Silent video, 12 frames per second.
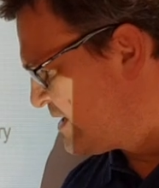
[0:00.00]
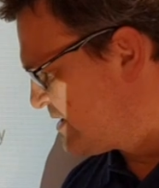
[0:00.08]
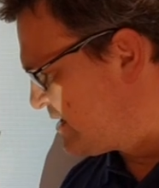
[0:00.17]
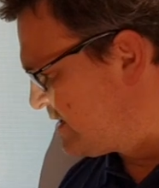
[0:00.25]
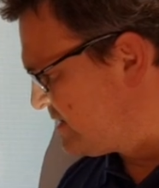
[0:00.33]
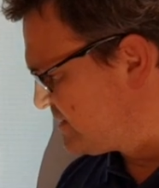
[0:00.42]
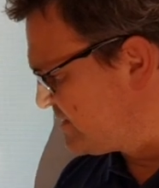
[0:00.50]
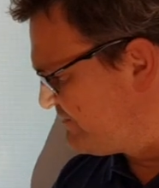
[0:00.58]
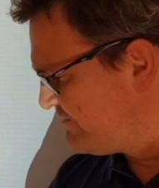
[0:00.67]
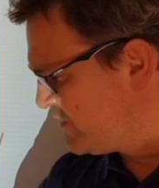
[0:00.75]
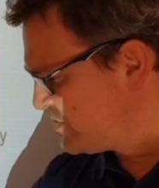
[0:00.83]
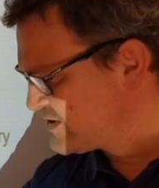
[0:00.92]
the
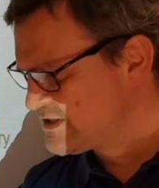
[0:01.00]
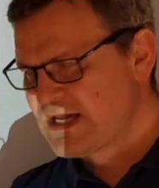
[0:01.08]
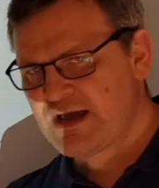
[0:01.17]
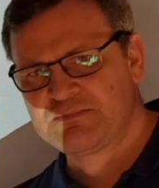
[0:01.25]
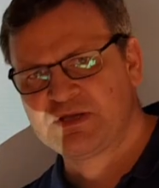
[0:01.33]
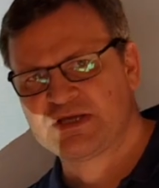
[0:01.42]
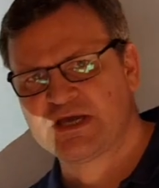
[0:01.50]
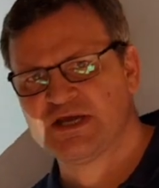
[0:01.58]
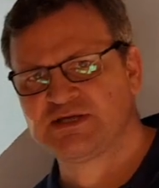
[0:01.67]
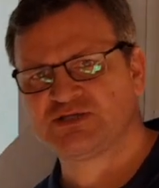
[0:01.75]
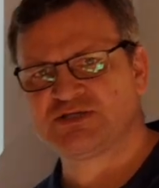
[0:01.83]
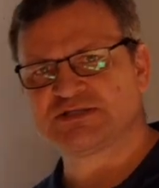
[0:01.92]
first
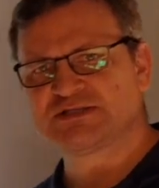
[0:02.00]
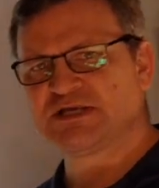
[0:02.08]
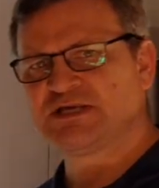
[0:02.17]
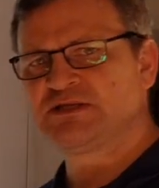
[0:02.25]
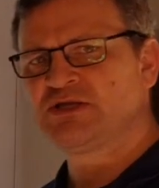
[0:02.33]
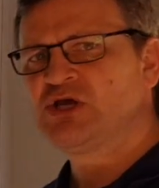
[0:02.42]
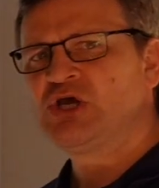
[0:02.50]
applications in